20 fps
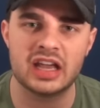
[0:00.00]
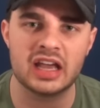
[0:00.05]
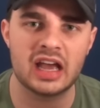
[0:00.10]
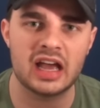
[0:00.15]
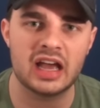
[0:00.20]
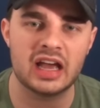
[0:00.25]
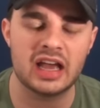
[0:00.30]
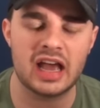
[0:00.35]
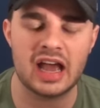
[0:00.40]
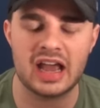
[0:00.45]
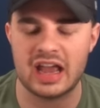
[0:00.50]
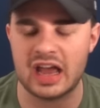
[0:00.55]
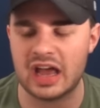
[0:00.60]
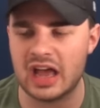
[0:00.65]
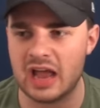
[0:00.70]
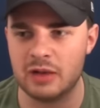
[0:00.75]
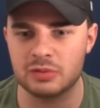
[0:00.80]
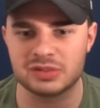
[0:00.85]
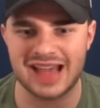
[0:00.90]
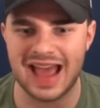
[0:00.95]

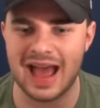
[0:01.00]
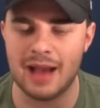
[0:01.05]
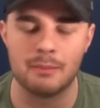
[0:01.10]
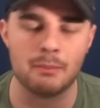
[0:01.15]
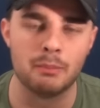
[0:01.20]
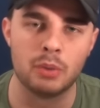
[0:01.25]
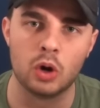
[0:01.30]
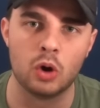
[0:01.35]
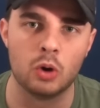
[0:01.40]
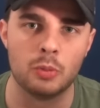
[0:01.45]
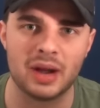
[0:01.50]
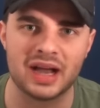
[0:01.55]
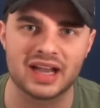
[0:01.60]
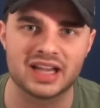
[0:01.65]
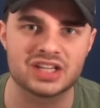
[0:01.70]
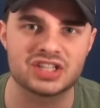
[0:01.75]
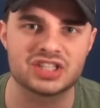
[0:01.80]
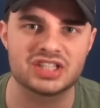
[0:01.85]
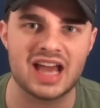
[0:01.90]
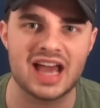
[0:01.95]
it was handball by
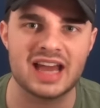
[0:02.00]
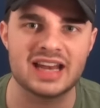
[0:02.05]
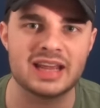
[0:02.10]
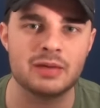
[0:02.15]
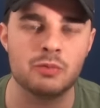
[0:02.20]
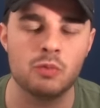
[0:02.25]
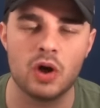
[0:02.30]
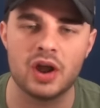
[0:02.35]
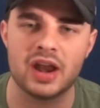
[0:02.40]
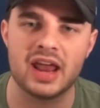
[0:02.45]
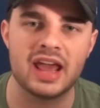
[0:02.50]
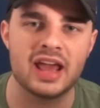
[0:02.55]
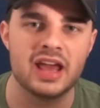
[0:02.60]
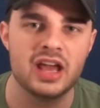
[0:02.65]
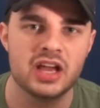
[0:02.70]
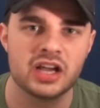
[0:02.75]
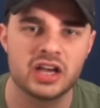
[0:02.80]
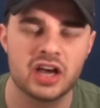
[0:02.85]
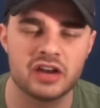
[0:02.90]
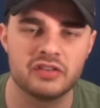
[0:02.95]
Gestede. He won it
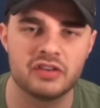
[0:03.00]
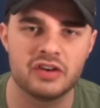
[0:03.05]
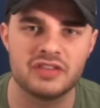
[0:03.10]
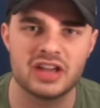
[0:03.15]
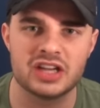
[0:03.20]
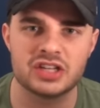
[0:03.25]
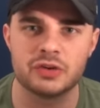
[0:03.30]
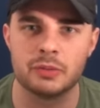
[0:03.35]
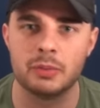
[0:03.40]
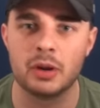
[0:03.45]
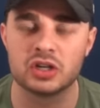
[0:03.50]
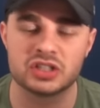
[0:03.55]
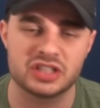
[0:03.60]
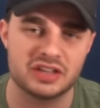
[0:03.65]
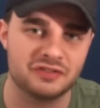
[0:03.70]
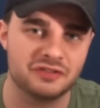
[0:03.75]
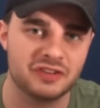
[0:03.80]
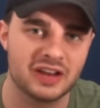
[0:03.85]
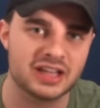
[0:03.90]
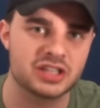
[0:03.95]
kind of on the edge of a box.
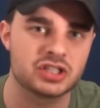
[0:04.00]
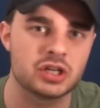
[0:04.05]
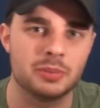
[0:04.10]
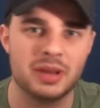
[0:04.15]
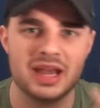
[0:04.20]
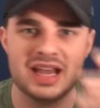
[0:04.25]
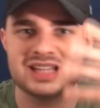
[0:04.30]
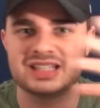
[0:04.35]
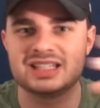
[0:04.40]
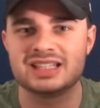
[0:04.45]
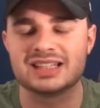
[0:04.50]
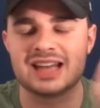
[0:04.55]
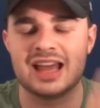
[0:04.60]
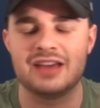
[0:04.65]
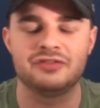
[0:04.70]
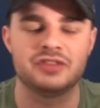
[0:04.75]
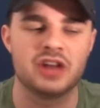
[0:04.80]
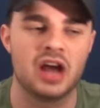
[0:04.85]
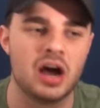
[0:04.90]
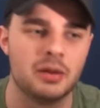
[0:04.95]
It flicks up, hits his
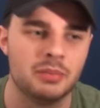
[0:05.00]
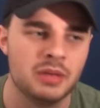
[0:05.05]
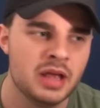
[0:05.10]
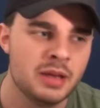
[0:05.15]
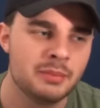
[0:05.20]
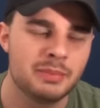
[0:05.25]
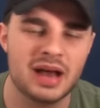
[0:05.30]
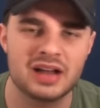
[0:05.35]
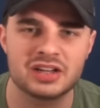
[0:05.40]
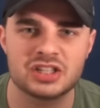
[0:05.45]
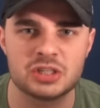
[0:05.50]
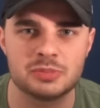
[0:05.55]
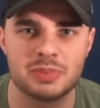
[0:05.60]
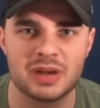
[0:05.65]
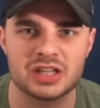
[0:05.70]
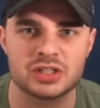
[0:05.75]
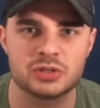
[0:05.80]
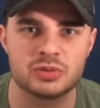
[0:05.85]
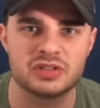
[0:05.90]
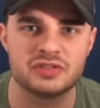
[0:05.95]
left arm, bounces
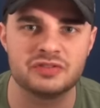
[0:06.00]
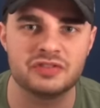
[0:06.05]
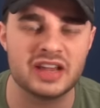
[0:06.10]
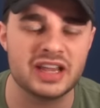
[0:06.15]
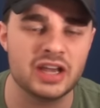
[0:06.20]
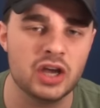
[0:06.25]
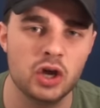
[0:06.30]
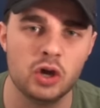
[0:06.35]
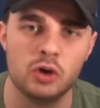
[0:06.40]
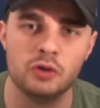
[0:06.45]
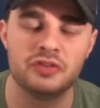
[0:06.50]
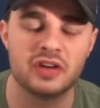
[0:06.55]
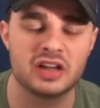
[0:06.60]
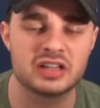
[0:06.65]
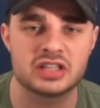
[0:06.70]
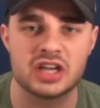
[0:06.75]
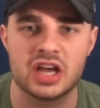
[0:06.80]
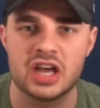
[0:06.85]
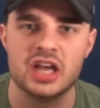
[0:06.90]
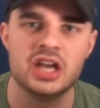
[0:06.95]
back to his feet. Hoof
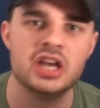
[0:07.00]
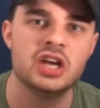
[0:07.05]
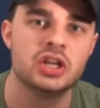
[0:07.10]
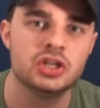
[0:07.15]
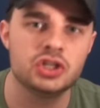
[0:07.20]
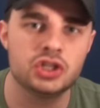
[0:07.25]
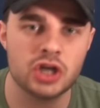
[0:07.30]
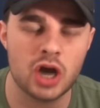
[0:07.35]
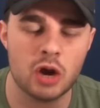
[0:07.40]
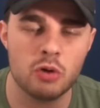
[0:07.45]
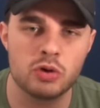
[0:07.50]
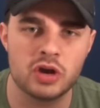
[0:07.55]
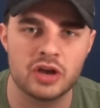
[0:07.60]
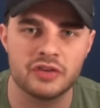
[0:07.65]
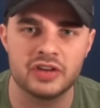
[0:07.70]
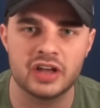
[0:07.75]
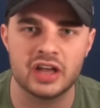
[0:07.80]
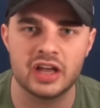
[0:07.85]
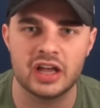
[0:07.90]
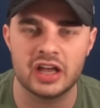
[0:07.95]
has a joke
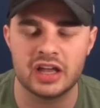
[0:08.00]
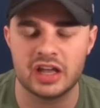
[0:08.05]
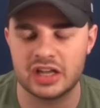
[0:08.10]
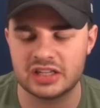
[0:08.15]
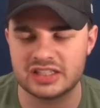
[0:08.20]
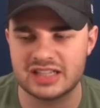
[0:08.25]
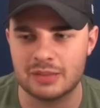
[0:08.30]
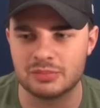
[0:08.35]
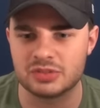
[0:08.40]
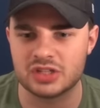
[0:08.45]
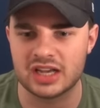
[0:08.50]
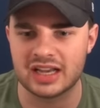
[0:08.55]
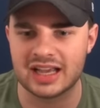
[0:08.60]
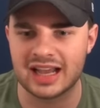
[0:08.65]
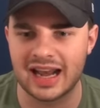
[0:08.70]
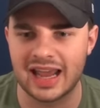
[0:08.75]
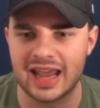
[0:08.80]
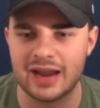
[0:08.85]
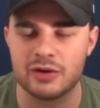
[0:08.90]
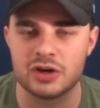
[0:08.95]
of an attempt at a
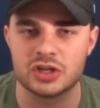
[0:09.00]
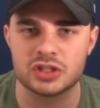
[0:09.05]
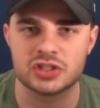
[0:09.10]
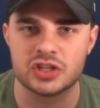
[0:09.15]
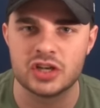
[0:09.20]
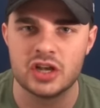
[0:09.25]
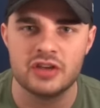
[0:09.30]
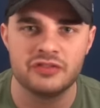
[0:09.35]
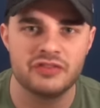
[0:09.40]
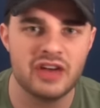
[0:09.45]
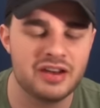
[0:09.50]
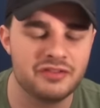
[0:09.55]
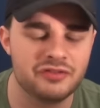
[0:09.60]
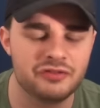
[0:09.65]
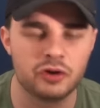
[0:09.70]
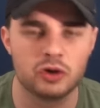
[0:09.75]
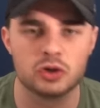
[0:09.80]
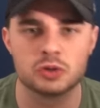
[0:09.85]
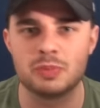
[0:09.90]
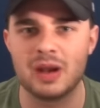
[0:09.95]
clearance. Ben
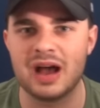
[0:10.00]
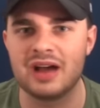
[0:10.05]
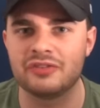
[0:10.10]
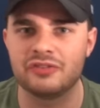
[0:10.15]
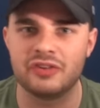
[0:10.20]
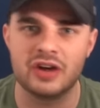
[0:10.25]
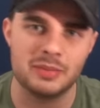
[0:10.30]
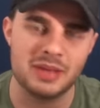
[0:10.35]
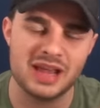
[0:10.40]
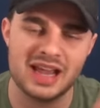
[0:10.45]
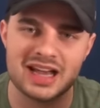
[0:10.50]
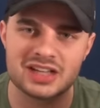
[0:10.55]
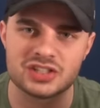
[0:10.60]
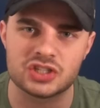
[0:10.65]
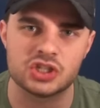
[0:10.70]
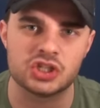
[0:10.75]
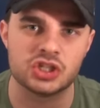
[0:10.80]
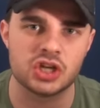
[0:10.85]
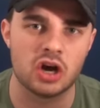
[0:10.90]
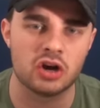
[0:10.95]
falls back for him. He has a
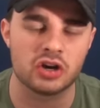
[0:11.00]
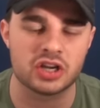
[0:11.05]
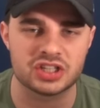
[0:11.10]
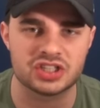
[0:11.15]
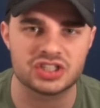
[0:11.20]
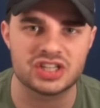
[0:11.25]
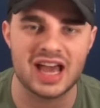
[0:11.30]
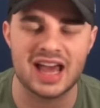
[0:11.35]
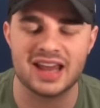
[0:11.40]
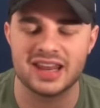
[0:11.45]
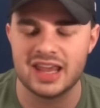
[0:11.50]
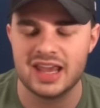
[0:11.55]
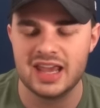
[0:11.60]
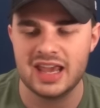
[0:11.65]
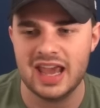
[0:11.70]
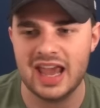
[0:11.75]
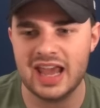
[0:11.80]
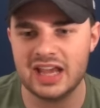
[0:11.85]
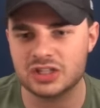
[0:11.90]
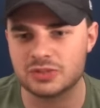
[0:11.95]
shot. Gestede
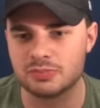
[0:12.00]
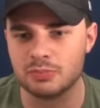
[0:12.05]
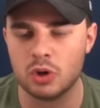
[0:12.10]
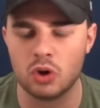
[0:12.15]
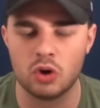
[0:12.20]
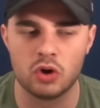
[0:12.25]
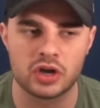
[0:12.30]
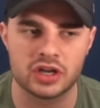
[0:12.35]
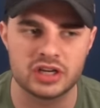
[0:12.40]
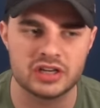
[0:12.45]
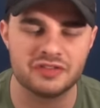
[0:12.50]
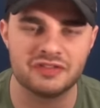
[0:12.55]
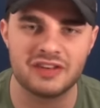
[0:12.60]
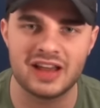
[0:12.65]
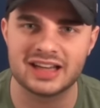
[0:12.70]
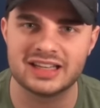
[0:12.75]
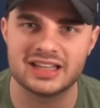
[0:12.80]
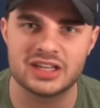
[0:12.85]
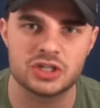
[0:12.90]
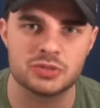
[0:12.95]
hits Morgan.
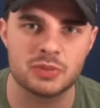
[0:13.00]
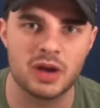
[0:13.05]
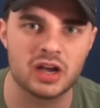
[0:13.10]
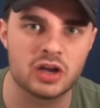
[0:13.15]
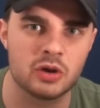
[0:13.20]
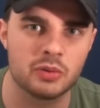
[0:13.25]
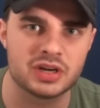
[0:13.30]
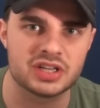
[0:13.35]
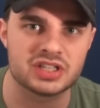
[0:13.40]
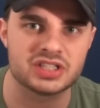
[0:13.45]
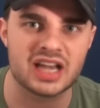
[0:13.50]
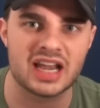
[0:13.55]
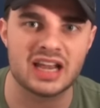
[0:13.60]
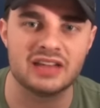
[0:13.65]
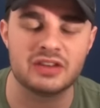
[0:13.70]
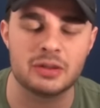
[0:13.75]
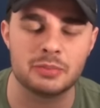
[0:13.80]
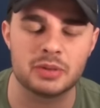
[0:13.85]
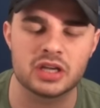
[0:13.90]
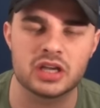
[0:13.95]
Deflected. Schmeichel would have
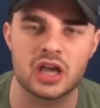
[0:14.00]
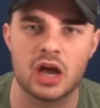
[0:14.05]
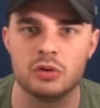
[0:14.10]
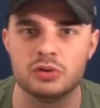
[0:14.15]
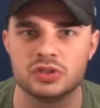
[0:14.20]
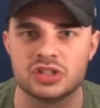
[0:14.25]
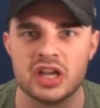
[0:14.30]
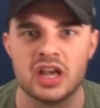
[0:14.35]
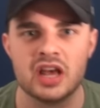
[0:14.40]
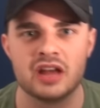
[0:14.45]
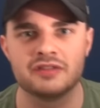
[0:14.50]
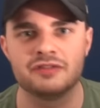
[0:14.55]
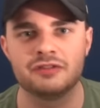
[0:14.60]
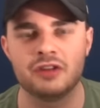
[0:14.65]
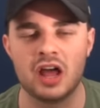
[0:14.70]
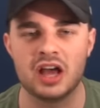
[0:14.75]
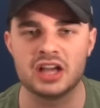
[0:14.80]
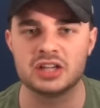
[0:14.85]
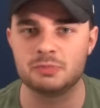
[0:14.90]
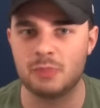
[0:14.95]
saved it, but goes and
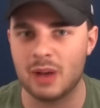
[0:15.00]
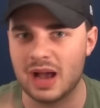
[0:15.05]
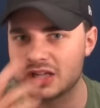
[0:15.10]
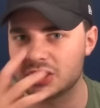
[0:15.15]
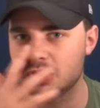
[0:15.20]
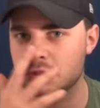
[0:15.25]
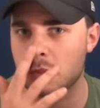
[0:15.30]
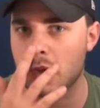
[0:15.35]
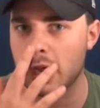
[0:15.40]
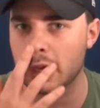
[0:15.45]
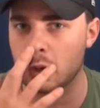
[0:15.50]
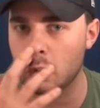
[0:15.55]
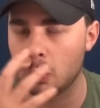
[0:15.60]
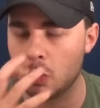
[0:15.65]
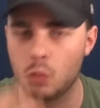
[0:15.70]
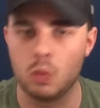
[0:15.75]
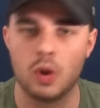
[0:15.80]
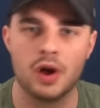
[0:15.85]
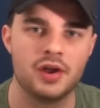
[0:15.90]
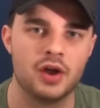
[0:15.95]
flies past
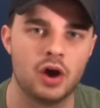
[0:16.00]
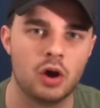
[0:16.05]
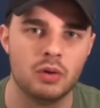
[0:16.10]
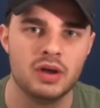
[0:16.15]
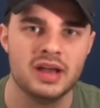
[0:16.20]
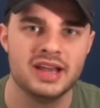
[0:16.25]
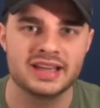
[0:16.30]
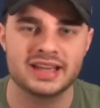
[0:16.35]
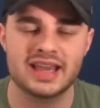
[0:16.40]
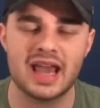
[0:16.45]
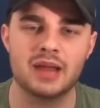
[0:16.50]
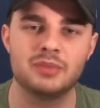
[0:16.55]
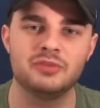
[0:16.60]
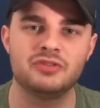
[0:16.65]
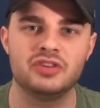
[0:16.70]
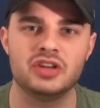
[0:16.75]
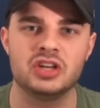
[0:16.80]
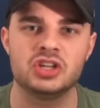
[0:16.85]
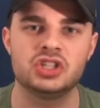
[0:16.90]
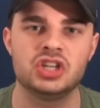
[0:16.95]
Schmeichel. 1-0. Game
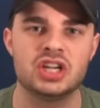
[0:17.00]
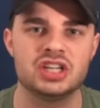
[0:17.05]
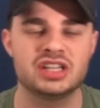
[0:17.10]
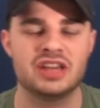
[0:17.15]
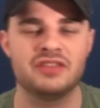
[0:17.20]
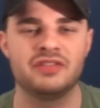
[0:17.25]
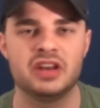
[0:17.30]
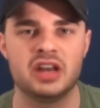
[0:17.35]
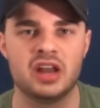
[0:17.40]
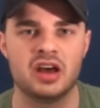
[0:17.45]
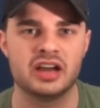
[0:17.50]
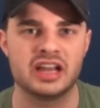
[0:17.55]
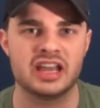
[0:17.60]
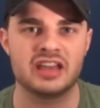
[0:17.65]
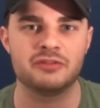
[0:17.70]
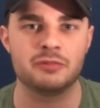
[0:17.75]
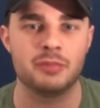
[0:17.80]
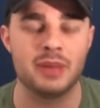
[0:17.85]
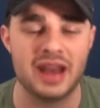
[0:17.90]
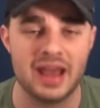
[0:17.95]
finishes in the
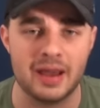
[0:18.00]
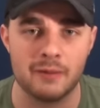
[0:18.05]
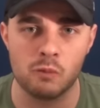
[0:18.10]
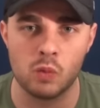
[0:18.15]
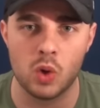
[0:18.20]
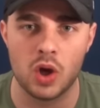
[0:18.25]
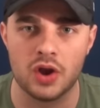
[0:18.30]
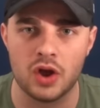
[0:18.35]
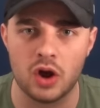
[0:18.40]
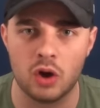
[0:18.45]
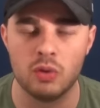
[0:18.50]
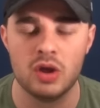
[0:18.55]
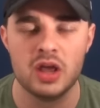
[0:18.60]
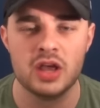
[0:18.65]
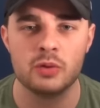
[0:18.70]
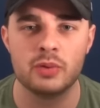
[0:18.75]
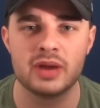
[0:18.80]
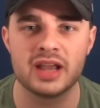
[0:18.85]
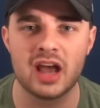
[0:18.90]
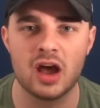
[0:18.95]
90th minute.
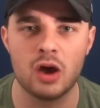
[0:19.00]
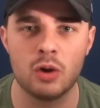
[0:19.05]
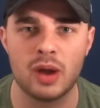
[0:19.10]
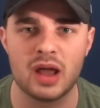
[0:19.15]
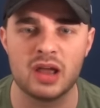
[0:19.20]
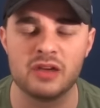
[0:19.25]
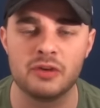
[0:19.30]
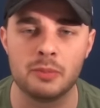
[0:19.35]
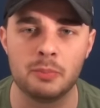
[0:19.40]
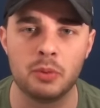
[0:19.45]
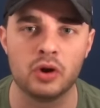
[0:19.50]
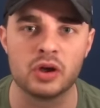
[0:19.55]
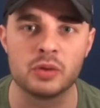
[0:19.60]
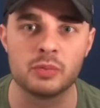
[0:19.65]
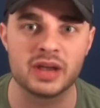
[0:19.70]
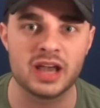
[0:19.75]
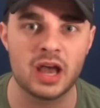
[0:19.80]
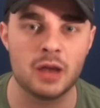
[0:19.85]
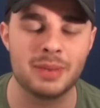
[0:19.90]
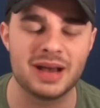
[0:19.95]
1-0. We go away with a point.
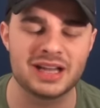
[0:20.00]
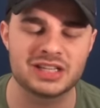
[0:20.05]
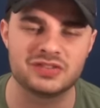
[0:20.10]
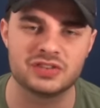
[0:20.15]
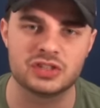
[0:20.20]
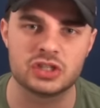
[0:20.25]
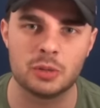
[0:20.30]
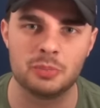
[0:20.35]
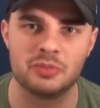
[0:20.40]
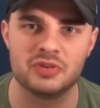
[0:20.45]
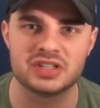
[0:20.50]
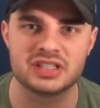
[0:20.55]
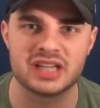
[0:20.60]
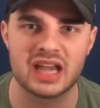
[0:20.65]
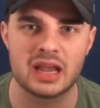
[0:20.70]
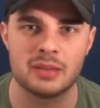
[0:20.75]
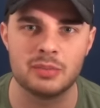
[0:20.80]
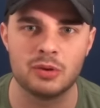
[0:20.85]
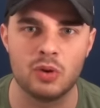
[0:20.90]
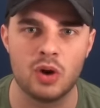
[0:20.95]
We go back to the top of the
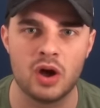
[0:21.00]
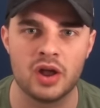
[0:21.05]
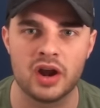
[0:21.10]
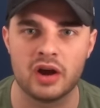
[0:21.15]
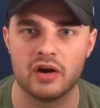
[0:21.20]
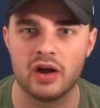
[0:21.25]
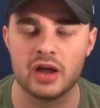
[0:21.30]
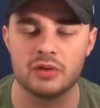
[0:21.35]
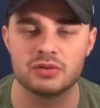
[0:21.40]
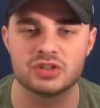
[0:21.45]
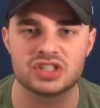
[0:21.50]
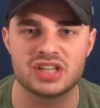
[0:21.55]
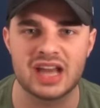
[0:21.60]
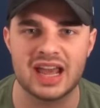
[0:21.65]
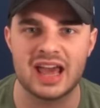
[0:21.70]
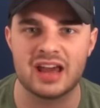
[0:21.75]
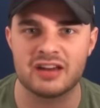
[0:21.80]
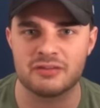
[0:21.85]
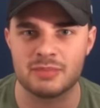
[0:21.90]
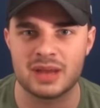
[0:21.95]
table on our own.
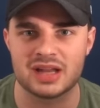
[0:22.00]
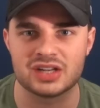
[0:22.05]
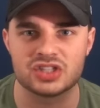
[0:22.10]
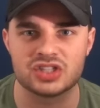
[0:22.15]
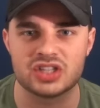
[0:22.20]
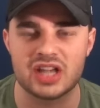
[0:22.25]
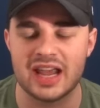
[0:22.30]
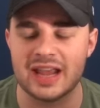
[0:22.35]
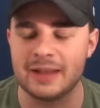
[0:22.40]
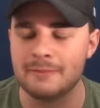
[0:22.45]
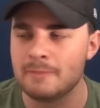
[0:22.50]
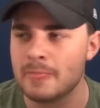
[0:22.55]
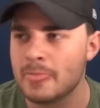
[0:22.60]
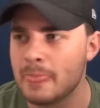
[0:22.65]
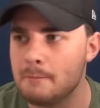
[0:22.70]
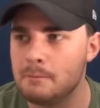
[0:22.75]
Stay out of Man City.